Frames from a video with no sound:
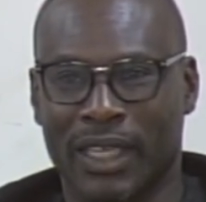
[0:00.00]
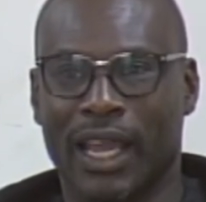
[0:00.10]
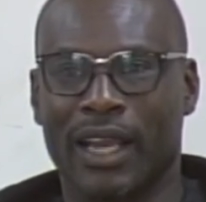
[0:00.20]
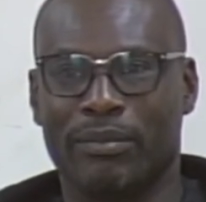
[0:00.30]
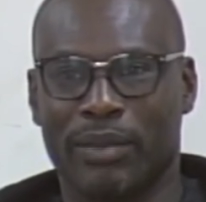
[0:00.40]

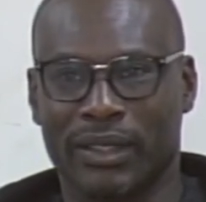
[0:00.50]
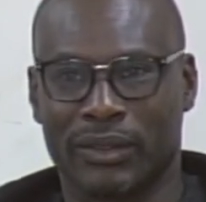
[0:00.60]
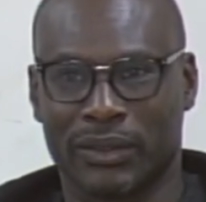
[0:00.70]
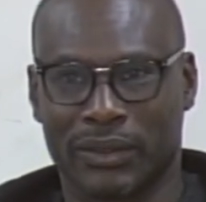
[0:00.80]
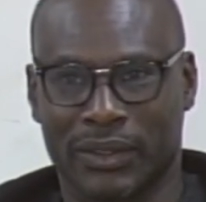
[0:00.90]
helping
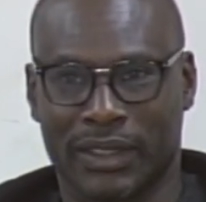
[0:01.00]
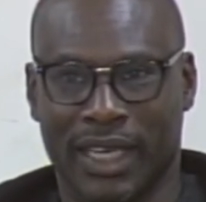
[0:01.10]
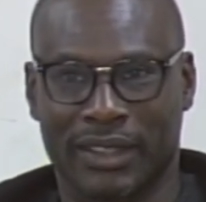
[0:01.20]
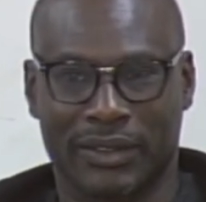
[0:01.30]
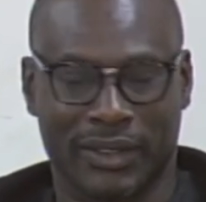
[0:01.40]
to
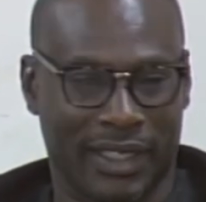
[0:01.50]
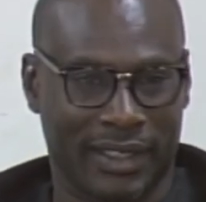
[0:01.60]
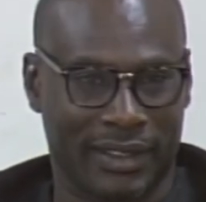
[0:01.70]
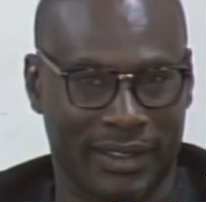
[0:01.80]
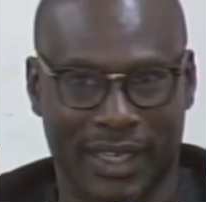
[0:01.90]
start to
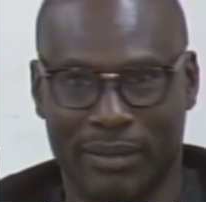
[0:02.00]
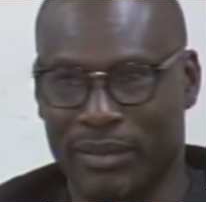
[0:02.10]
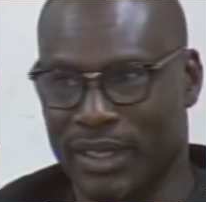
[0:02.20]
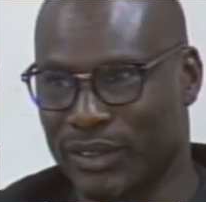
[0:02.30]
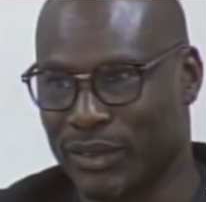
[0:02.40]
get
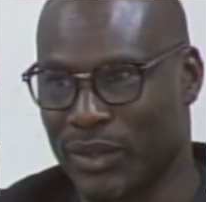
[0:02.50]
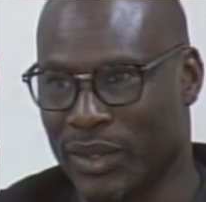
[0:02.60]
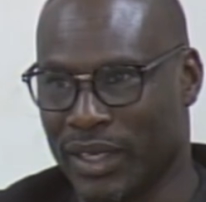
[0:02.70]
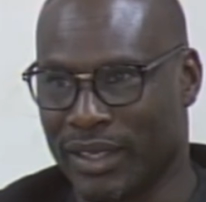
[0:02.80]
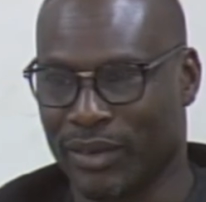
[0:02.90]
Gambians
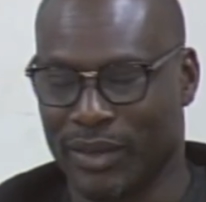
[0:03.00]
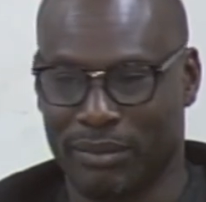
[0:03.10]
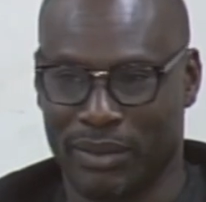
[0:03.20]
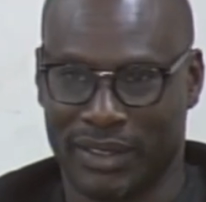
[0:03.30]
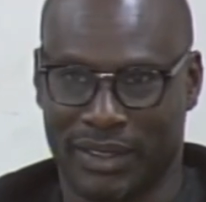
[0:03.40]
going on
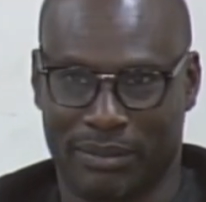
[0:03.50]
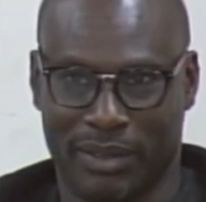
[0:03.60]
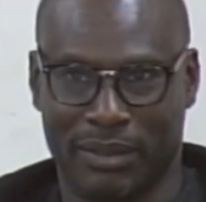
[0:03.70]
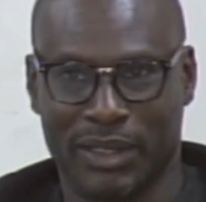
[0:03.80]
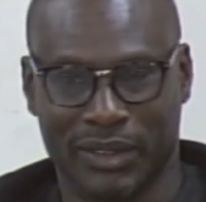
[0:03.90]

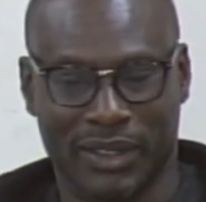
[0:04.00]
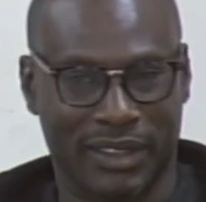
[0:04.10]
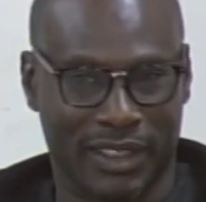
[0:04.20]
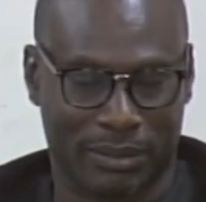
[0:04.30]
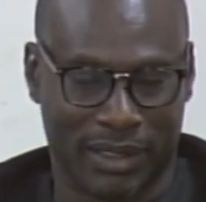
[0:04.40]
peacekeeping missions,
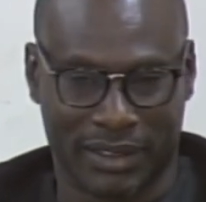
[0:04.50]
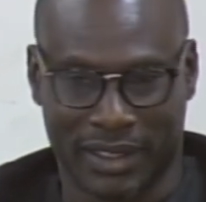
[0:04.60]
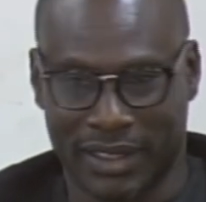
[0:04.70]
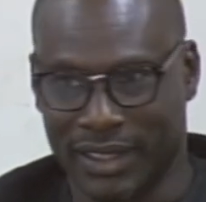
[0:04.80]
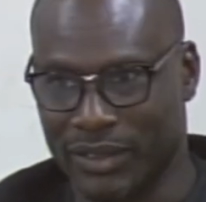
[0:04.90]

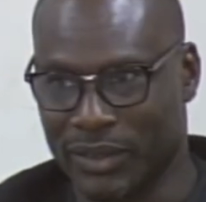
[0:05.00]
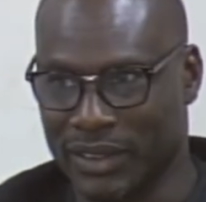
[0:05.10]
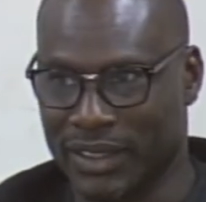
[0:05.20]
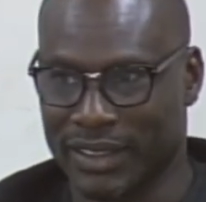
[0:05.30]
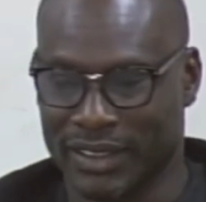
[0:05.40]
especially those
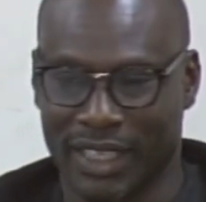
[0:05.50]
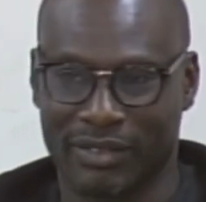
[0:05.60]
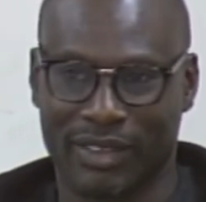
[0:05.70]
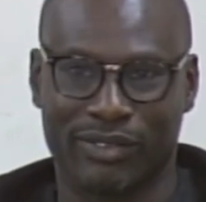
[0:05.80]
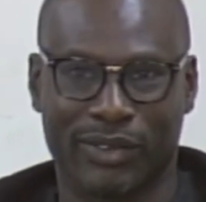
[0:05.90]
in the
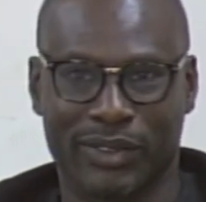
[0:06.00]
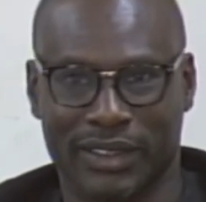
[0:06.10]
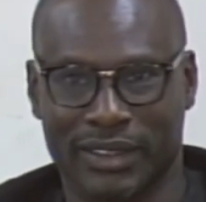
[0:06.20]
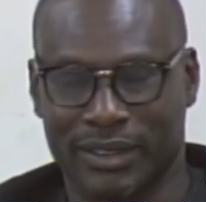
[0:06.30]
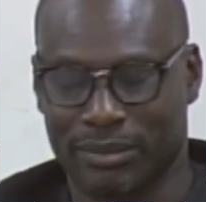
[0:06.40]
serving
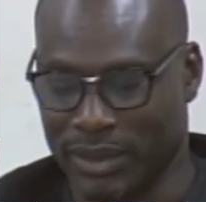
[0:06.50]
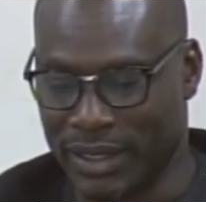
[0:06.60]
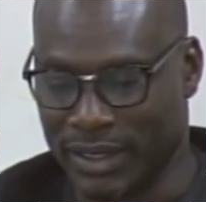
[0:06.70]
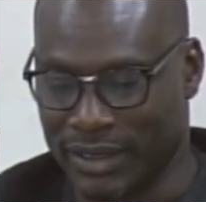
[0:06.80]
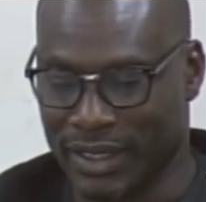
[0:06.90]
forces, the
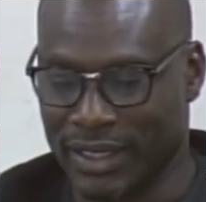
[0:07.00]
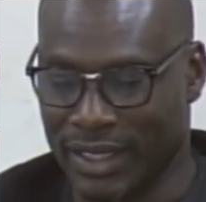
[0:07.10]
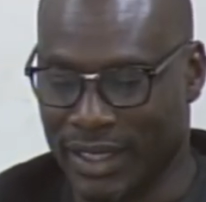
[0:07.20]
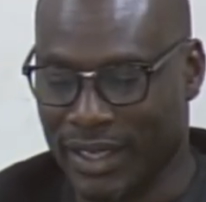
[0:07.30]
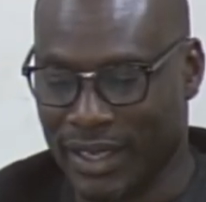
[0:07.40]
police and
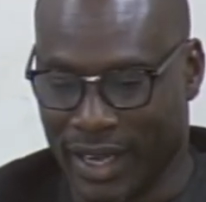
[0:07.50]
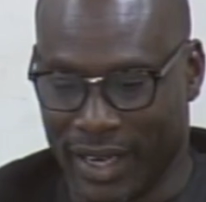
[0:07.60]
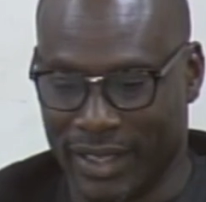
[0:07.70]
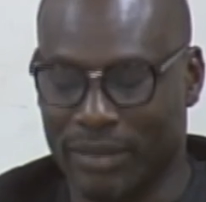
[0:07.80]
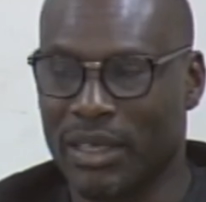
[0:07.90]

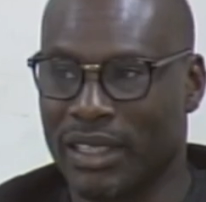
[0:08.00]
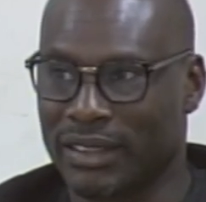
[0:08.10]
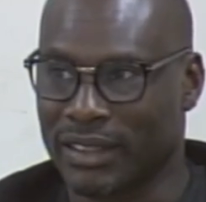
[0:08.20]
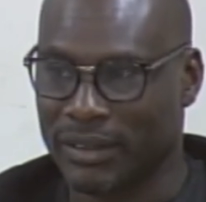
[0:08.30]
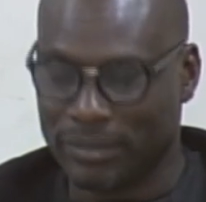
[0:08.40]
the
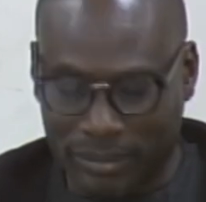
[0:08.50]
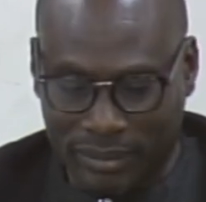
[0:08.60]
military,